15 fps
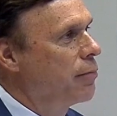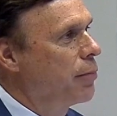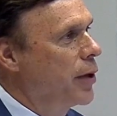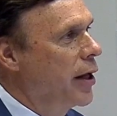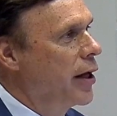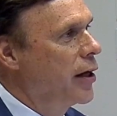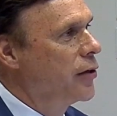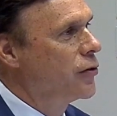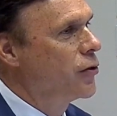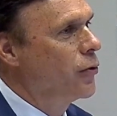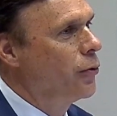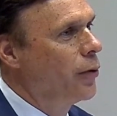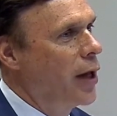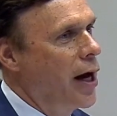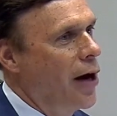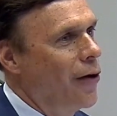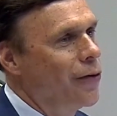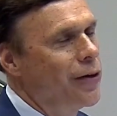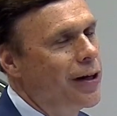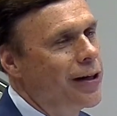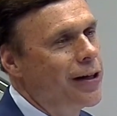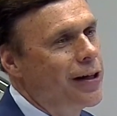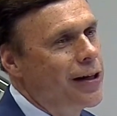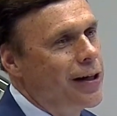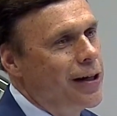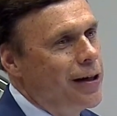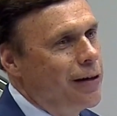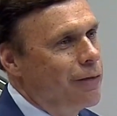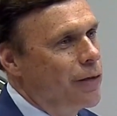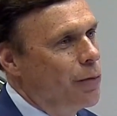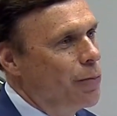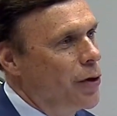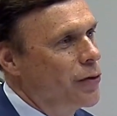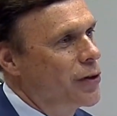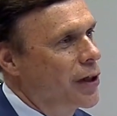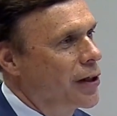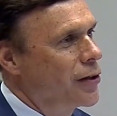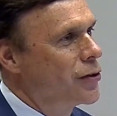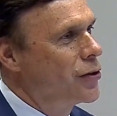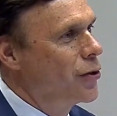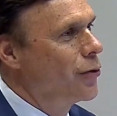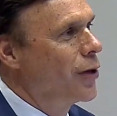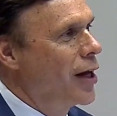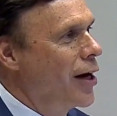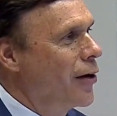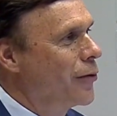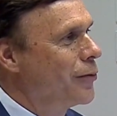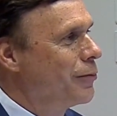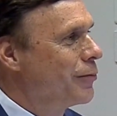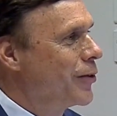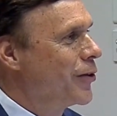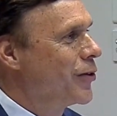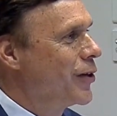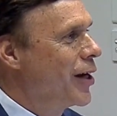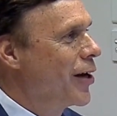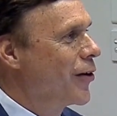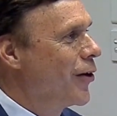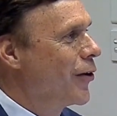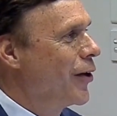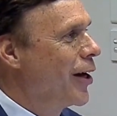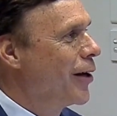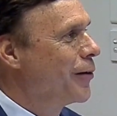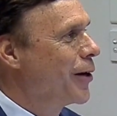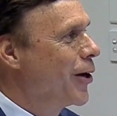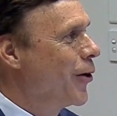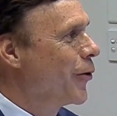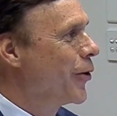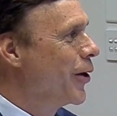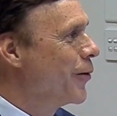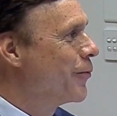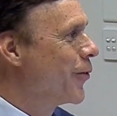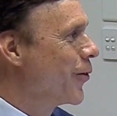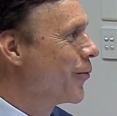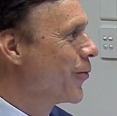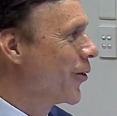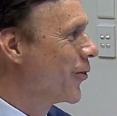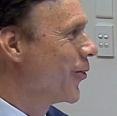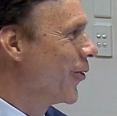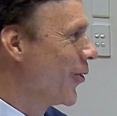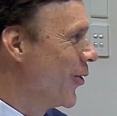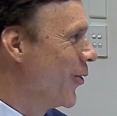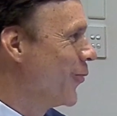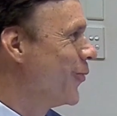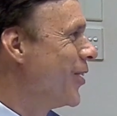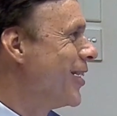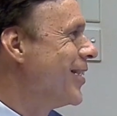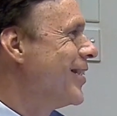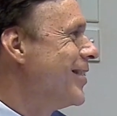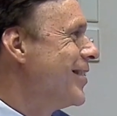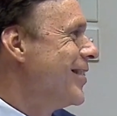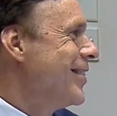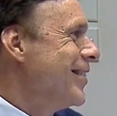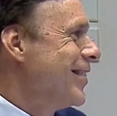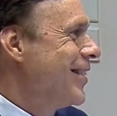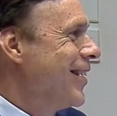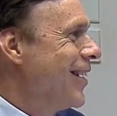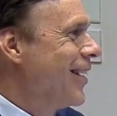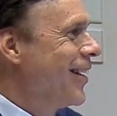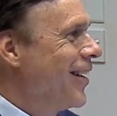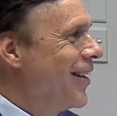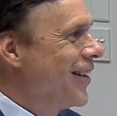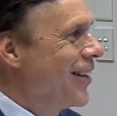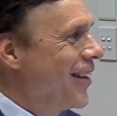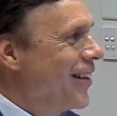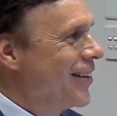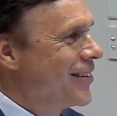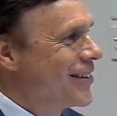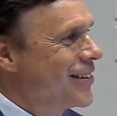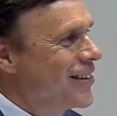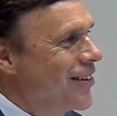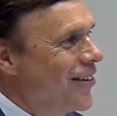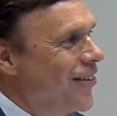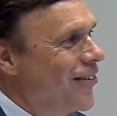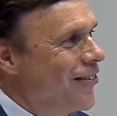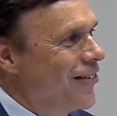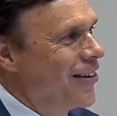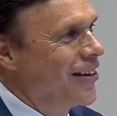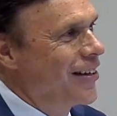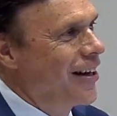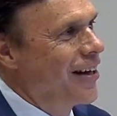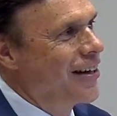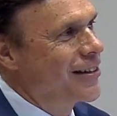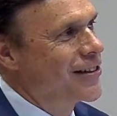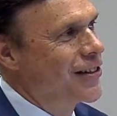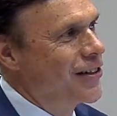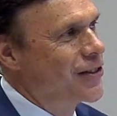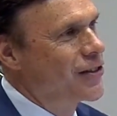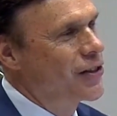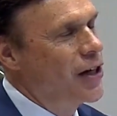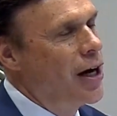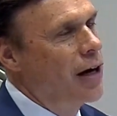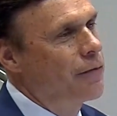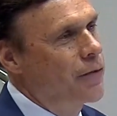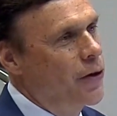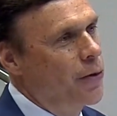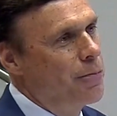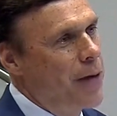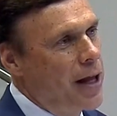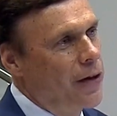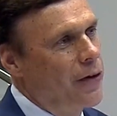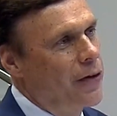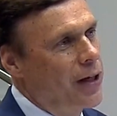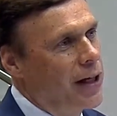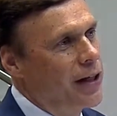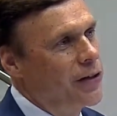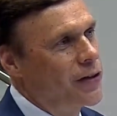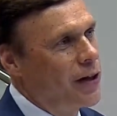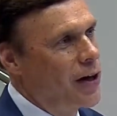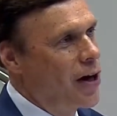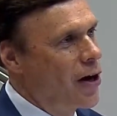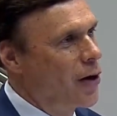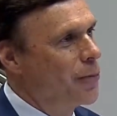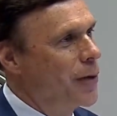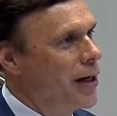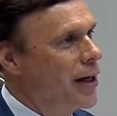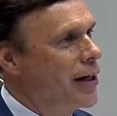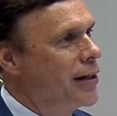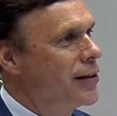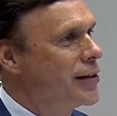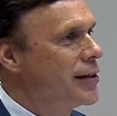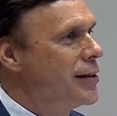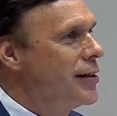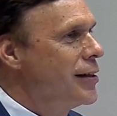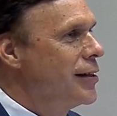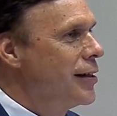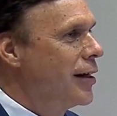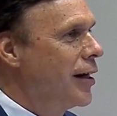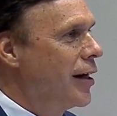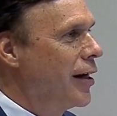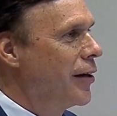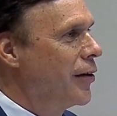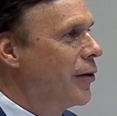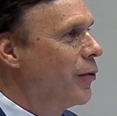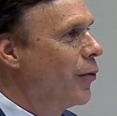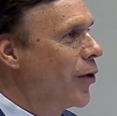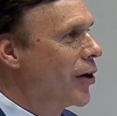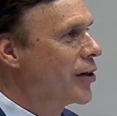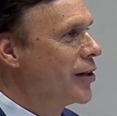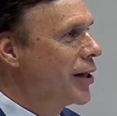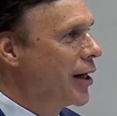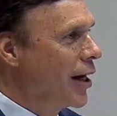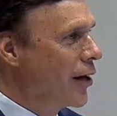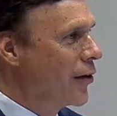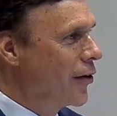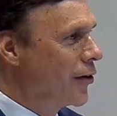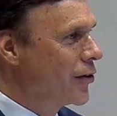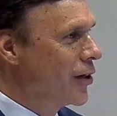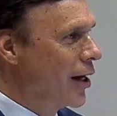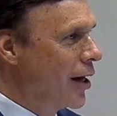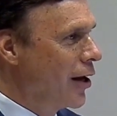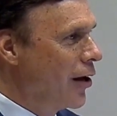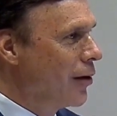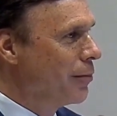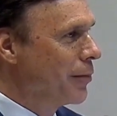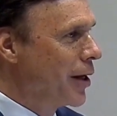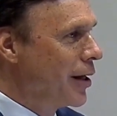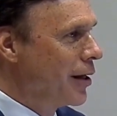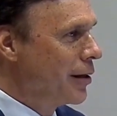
play it too loud. The music is too loud. It's not all that healthy for the frontal lobe. And it's the softer melodies and harmonies that work together to help